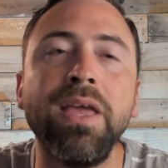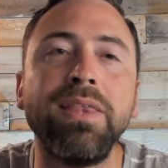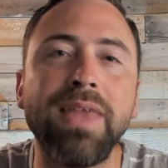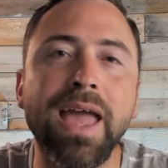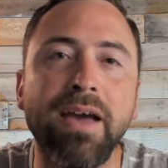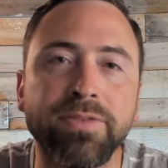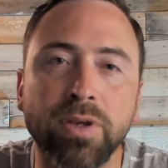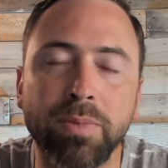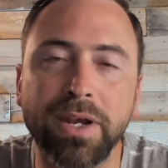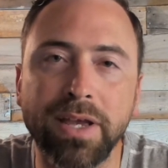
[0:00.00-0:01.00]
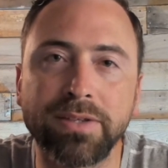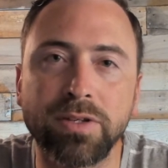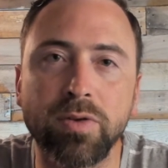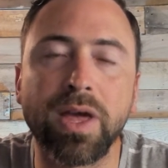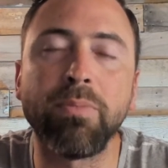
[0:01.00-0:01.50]
they have so many days to do
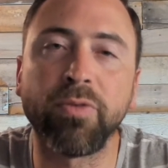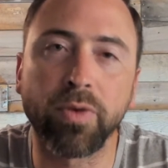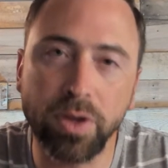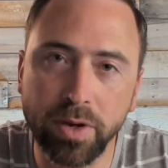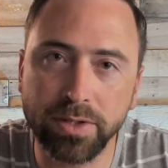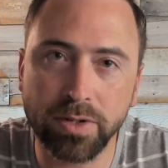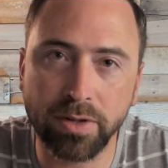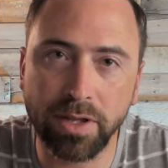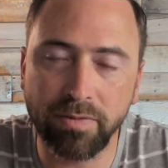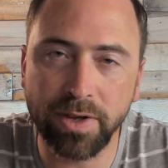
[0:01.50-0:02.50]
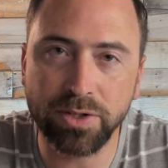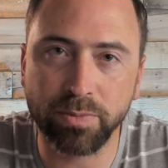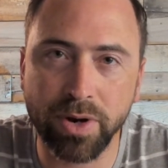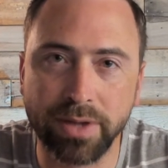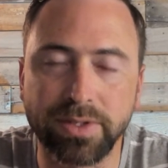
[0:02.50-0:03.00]
that before you can start the eviction
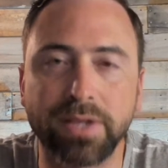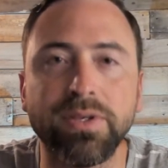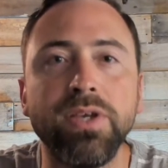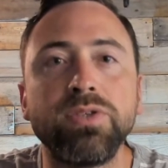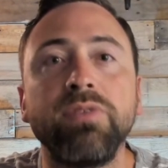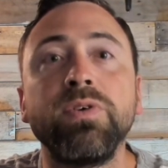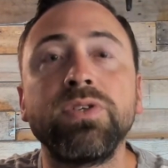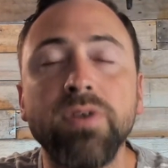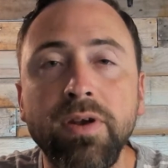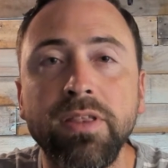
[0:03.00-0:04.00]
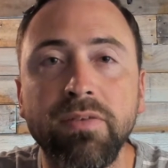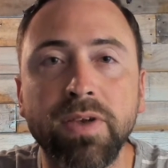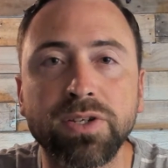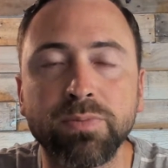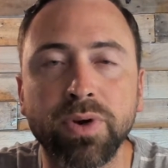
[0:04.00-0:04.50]
process. So if you're starting the
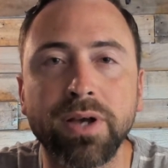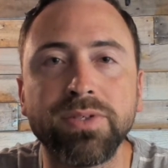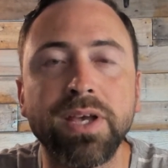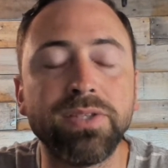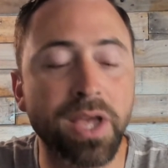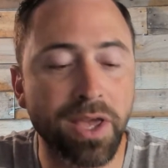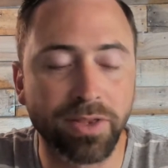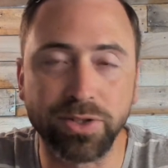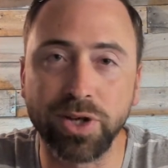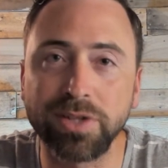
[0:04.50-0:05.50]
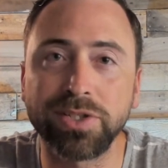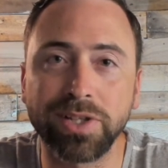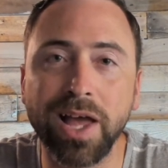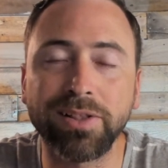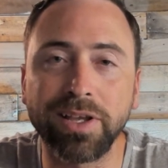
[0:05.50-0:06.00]
eviction process, the judge is
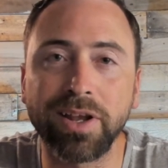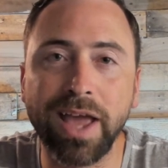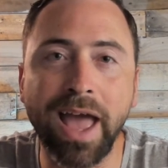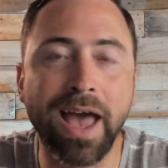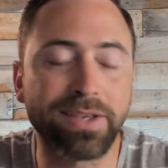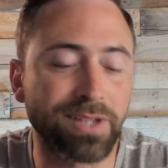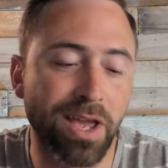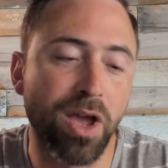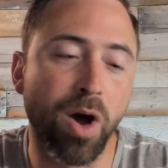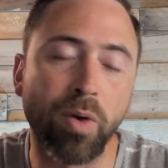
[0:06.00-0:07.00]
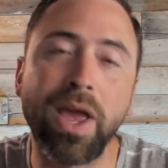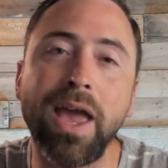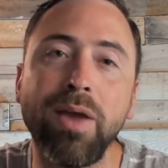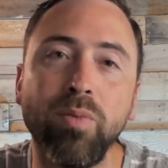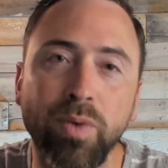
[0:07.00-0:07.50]
likely going to ask, okay,
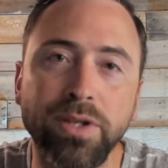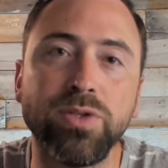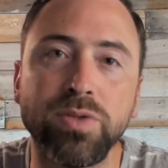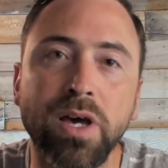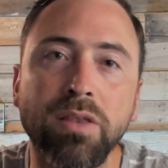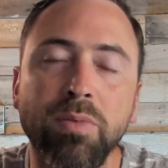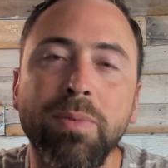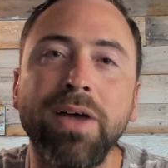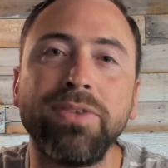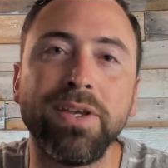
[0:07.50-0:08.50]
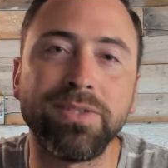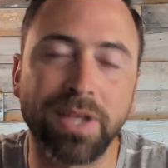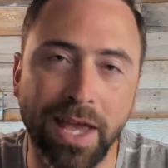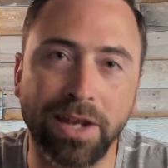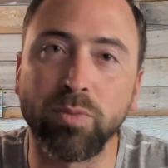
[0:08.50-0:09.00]
when did you tell them about this
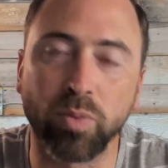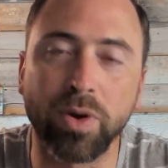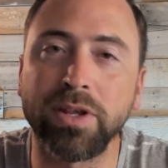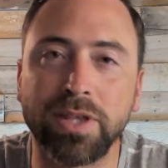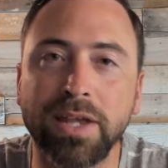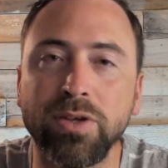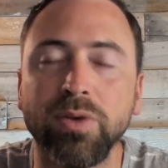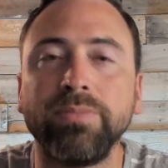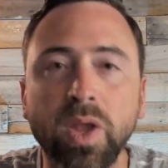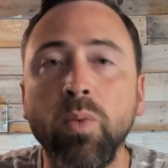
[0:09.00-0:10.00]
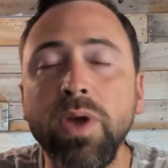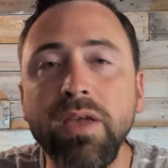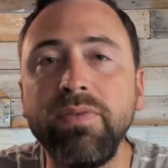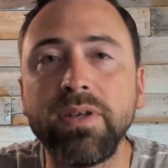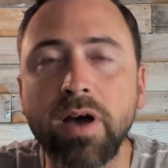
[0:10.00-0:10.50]
and what did they do? We
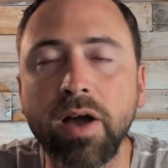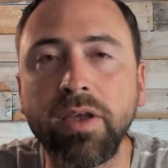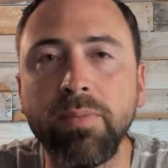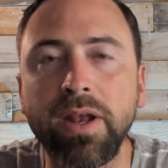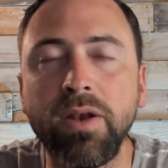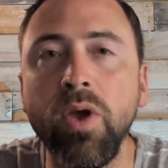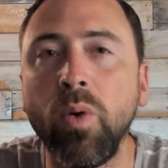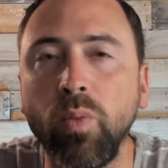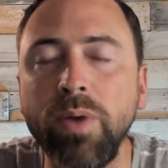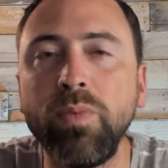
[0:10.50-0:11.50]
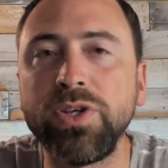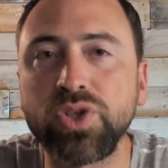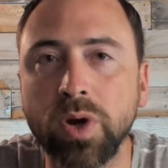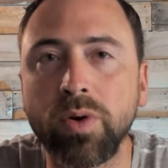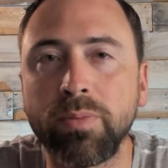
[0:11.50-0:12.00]
even documented when we
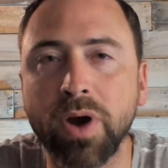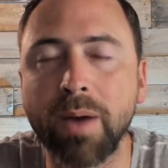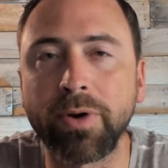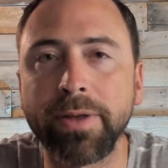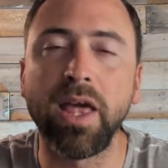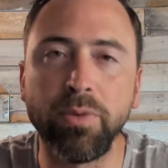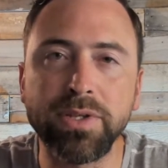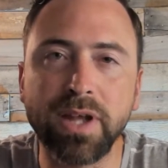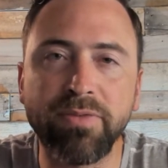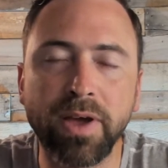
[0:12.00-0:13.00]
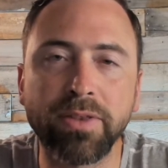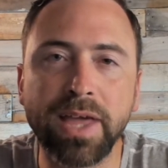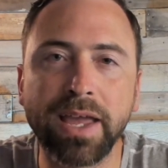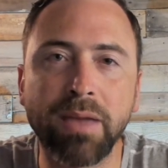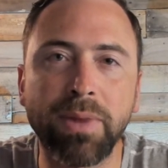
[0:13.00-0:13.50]
showed a property. And the reason I found that
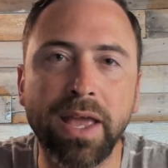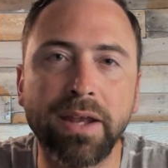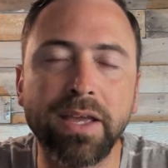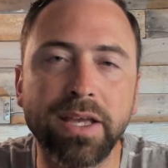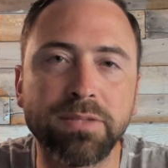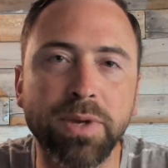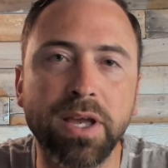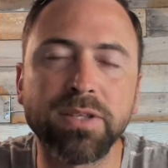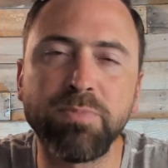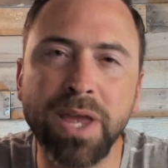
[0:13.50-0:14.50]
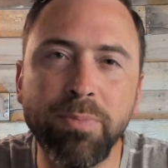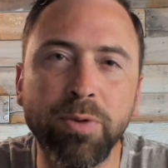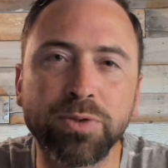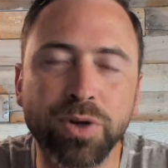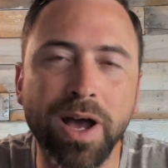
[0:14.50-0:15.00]
came in handy is because people
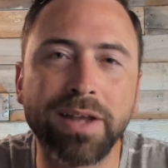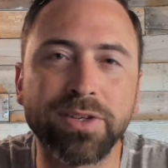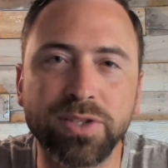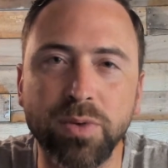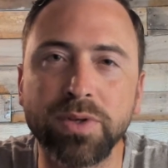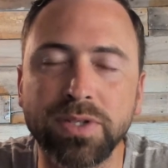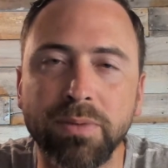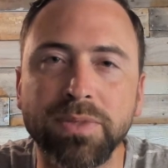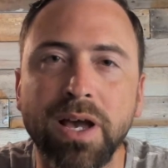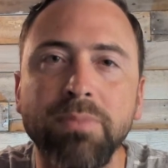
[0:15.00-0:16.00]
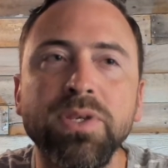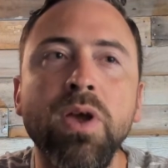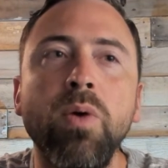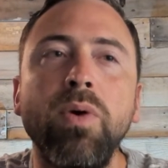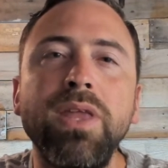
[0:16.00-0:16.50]
tried to sue us sometimes
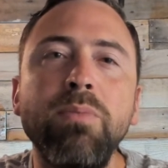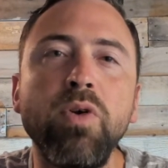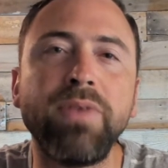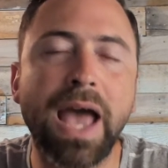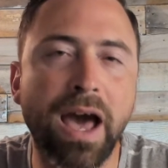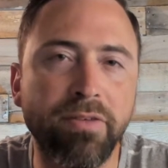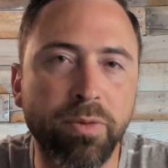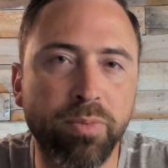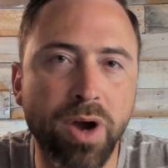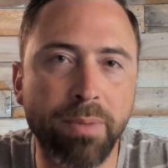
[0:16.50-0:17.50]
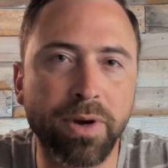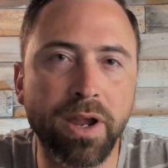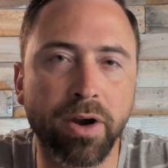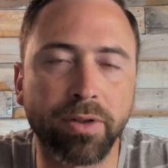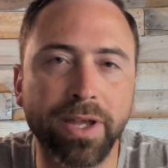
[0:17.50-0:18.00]
when they moved out of a property
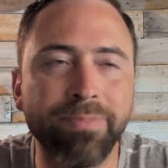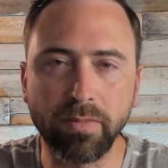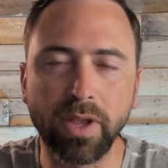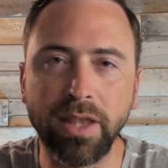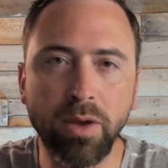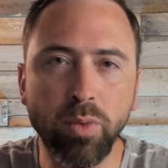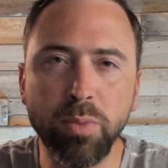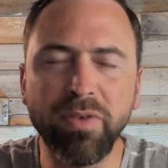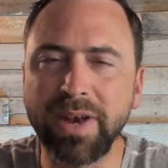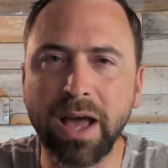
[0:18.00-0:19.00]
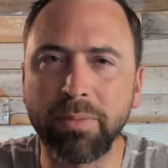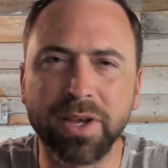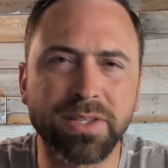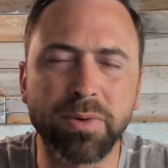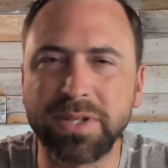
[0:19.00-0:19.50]
early, and they were moving out because they
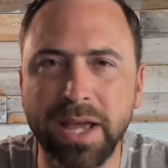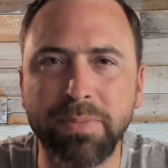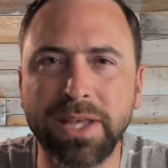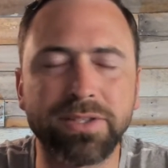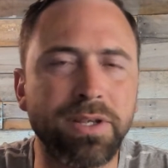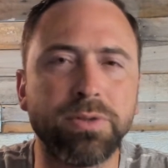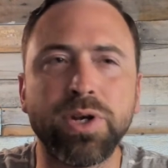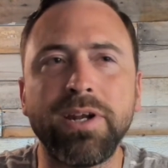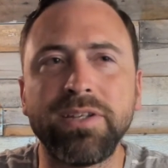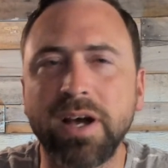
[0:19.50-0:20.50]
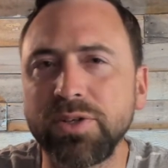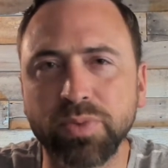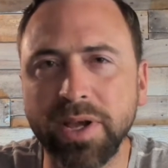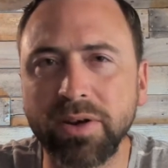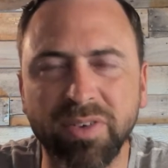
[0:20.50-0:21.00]
were deadbeats and they were trying to dodge
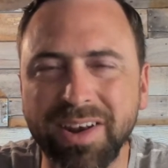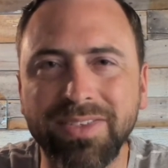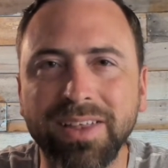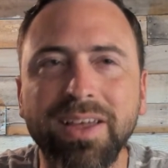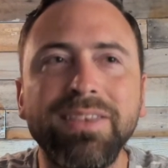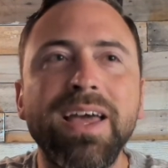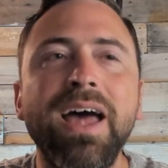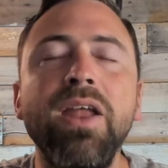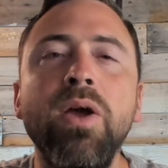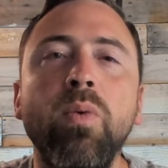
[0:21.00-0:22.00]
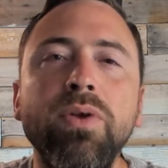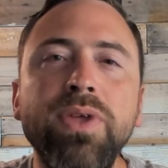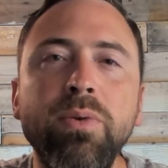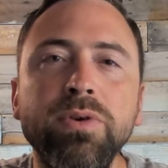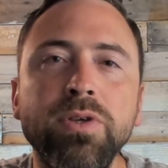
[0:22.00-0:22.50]
rent or anything like that. What they
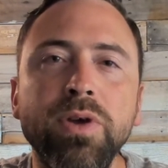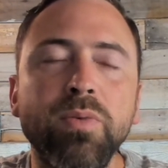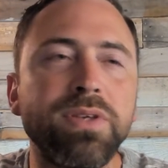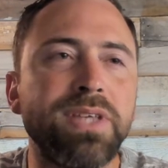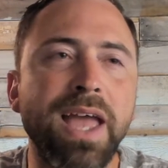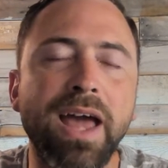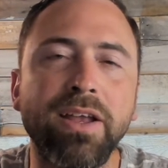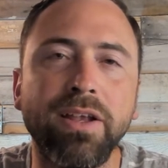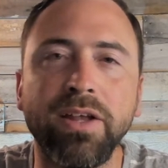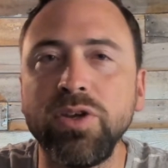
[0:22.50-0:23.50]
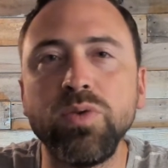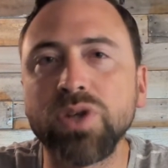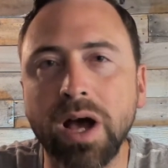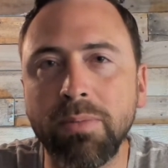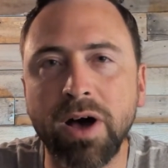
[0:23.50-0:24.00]
were doing was they had a new
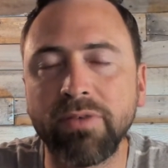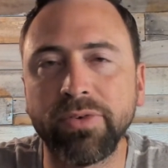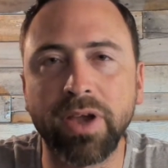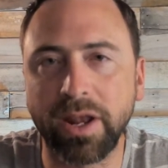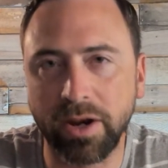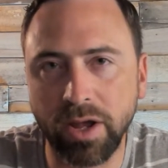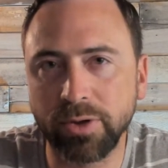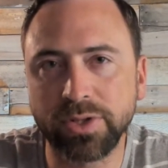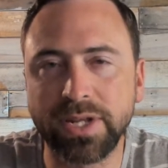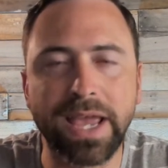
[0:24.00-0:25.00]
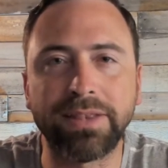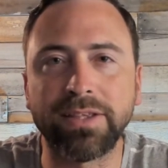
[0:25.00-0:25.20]
job offer in another state that